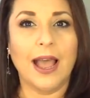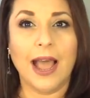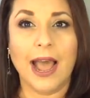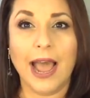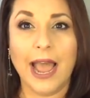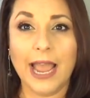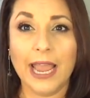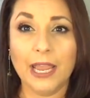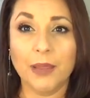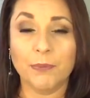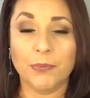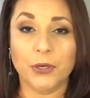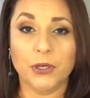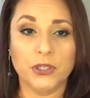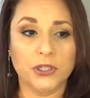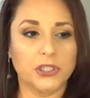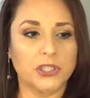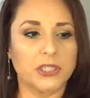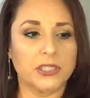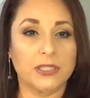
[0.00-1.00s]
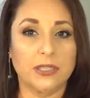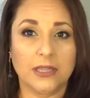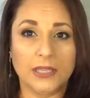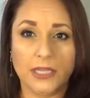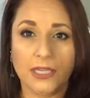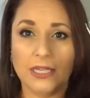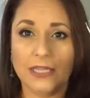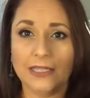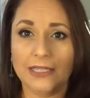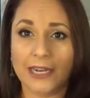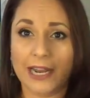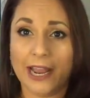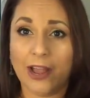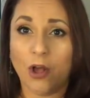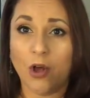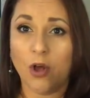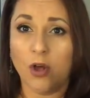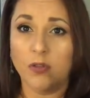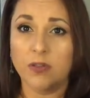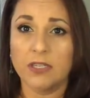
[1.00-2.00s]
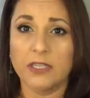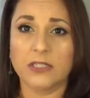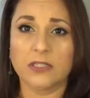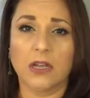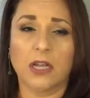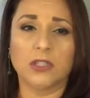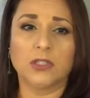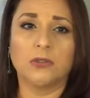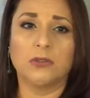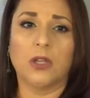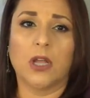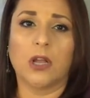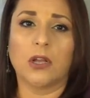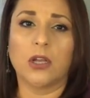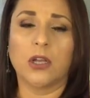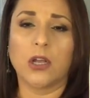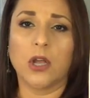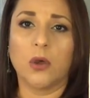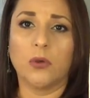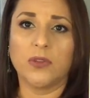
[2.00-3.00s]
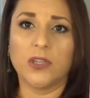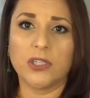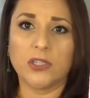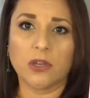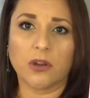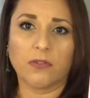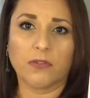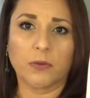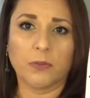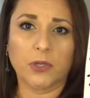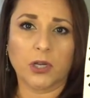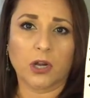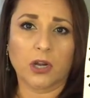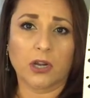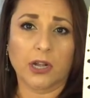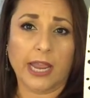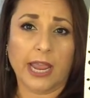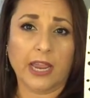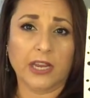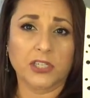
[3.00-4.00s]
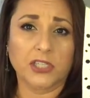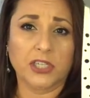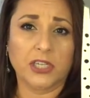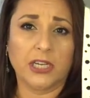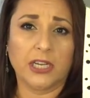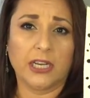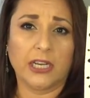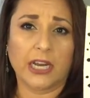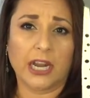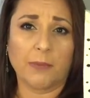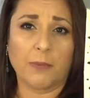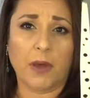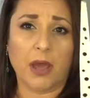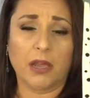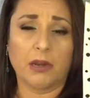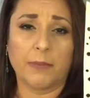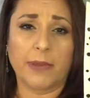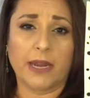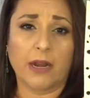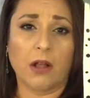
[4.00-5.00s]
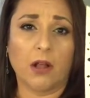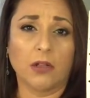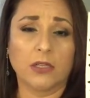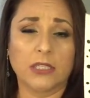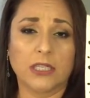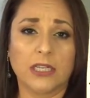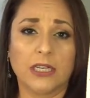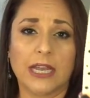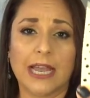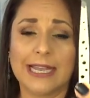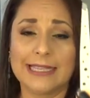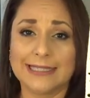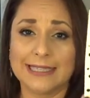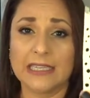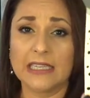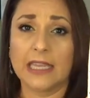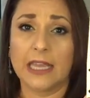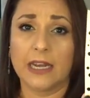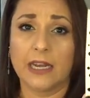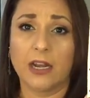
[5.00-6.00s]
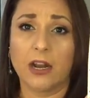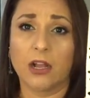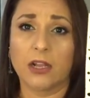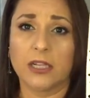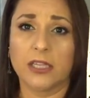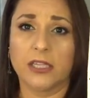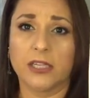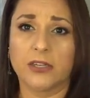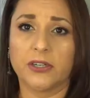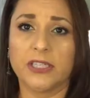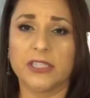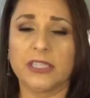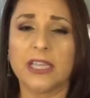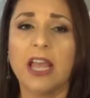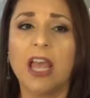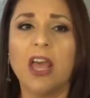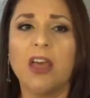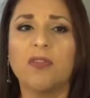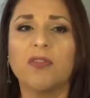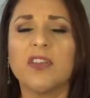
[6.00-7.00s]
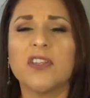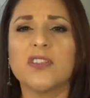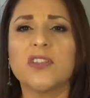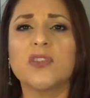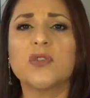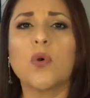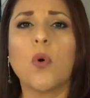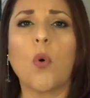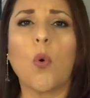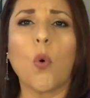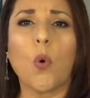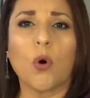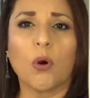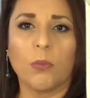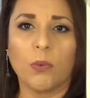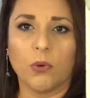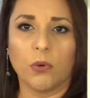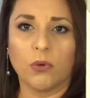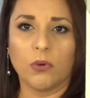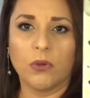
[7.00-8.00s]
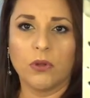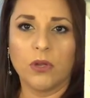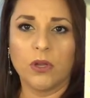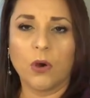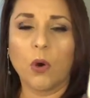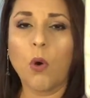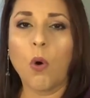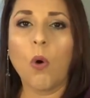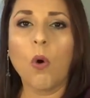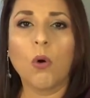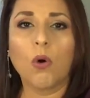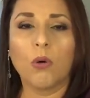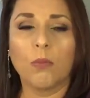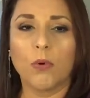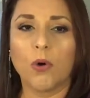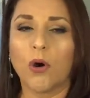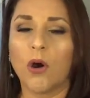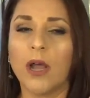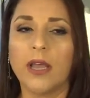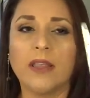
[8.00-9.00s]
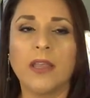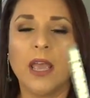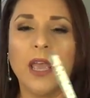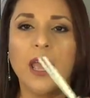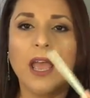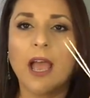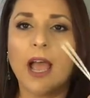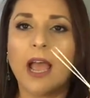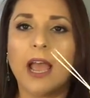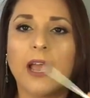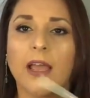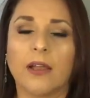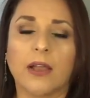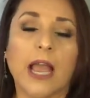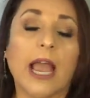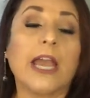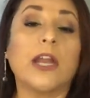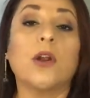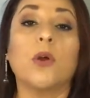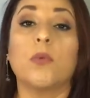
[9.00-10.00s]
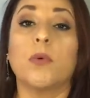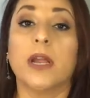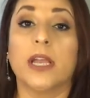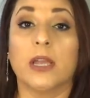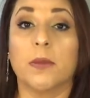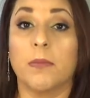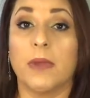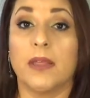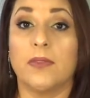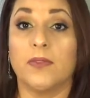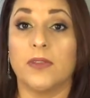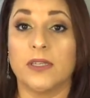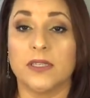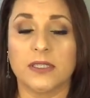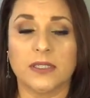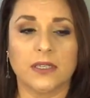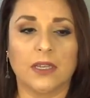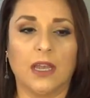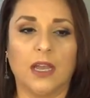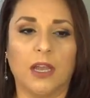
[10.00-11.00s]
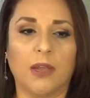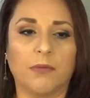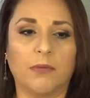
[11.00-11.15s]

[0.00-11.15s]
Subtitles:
I purchased these and I hauled these not too long ago. These are from the Kardashian and I bought them at Ulta. I did get it on clearance. This is horrible. I don't recommend this.